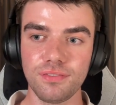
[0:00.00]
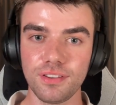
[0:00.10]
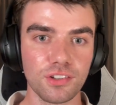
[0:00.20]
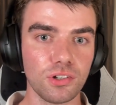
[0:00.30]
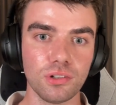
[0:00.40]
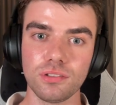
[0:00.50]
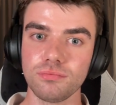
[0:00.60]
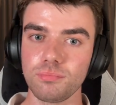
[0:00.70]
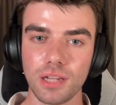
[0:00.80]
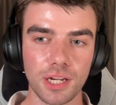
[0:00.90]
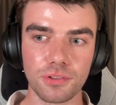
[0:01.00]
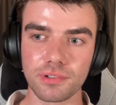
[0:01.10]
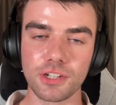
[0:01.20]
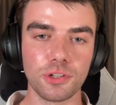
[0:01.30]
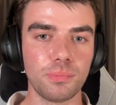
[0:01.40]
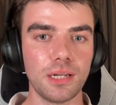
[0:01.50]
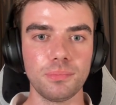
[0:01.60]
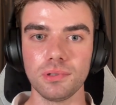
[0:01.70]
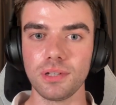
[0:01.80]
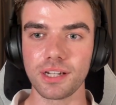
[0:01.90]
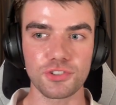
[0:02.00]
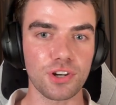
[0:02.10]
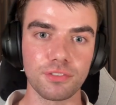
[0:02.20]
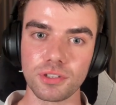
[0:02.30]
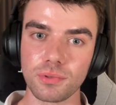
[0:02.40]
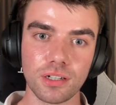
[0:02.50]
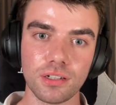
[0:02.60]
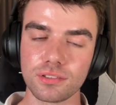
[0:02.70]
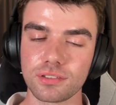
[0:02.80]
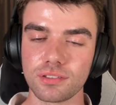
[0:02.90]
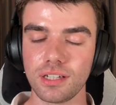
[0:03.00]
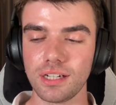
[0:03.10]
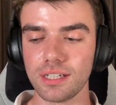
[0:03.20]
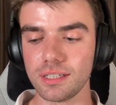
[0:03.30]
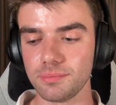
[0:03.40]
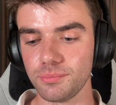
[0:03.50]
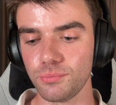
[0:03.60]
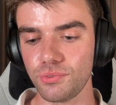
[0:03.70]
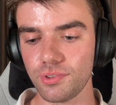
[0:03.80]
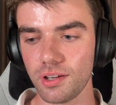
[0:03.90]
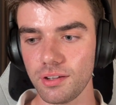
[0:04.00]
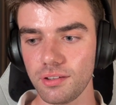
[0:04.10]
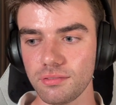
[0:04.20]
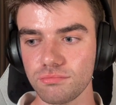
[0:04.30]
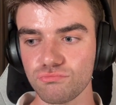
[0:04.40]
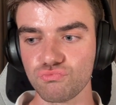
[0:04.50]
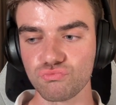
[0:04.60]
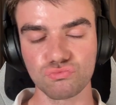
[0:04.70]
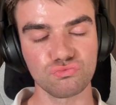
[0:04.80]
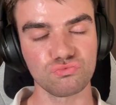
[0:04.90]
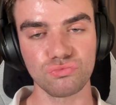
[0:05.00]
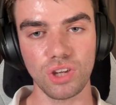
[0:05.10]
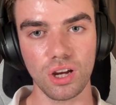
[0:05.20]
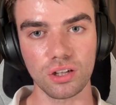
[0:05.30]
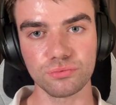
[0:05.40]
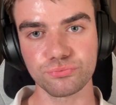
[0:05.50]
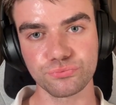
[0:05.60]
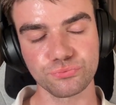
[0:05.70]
physical, playing with really good people. I get to travel the world. So, yeah.